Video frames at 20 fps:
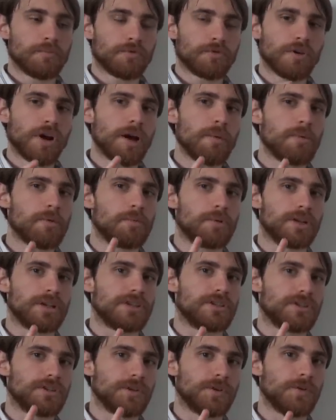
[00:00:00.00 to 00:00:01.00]

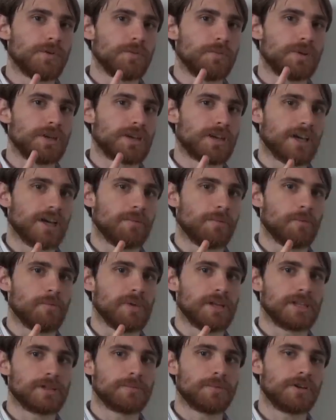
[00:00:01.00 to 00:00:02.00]
probably two Become
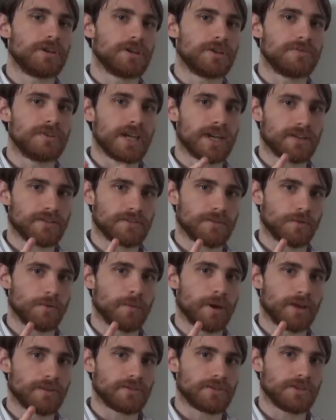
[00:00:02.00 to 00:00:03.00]
Immense, putting you down to
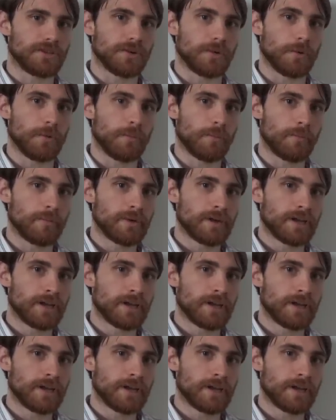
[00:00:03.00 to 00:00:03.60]
about two.